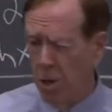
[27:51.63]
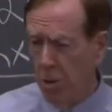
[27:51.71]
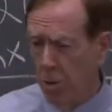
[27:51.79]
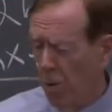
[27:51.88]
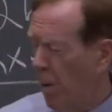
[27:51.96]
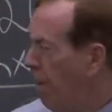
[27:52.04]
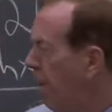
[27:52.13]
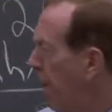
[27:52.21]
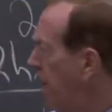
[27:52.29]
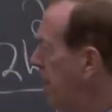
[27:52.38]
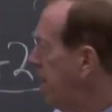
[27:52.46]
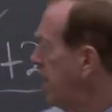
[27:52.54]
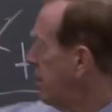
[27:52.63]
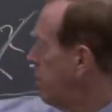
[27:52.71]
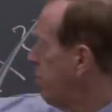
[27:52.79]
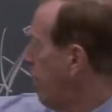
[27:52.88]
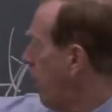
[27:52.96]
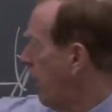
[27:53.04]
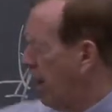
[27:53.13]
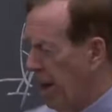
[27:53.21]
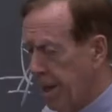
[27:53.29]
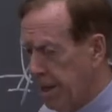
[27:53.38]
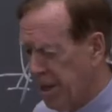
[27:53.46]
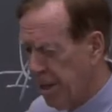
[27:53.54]
2. This part
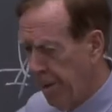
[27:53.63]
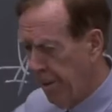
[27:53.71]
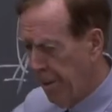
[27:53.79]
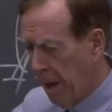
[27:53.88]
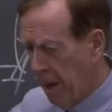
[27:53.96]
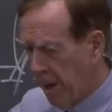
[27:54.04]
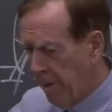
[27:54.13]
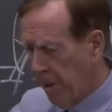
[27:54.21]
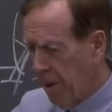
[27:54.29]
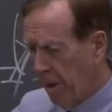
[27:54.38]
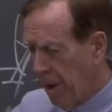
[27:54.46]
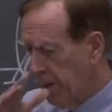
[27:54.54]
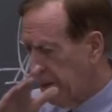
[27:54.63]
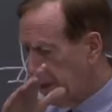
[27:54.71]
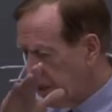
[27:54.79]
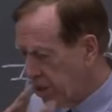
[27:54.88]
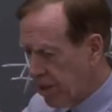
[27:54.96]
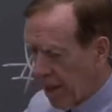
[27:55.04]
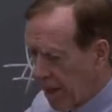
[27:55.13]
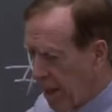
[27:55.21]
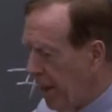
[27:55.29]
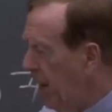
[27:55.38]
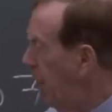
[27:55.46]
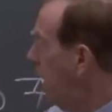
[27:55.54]
is a
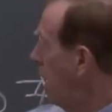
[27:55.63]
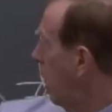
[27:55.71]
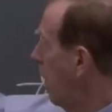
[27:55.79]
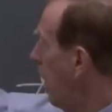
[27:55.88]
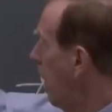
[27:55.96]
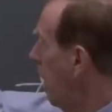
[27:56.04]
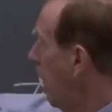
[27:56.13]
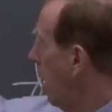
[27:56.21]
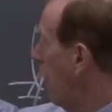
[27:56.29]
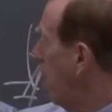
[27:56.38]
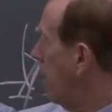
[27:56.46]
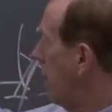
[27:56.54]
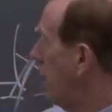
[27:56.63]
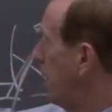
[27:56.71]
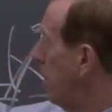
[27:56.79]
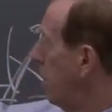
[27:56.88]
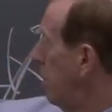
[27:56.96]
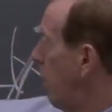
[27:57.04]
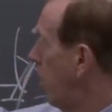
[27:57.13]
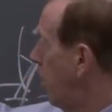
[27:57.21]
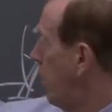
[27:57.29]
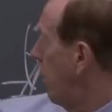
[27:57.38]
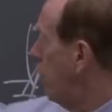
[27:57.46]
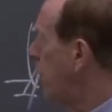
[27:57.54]
steady,
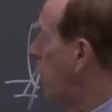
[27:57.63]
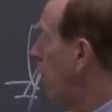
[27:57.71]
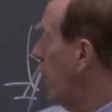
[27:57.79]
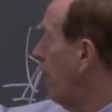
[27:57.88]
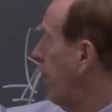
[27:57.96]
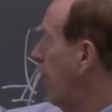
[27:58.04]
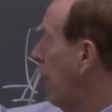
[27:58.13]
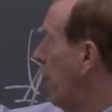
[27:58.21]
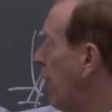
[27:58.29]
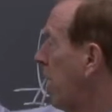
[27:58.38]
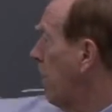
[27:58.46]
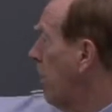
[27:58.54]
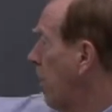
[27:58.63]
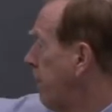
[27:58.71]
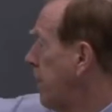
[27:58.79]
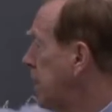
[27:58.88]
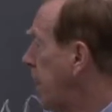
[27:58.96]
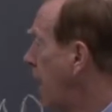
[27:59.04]
no curve here. The curve is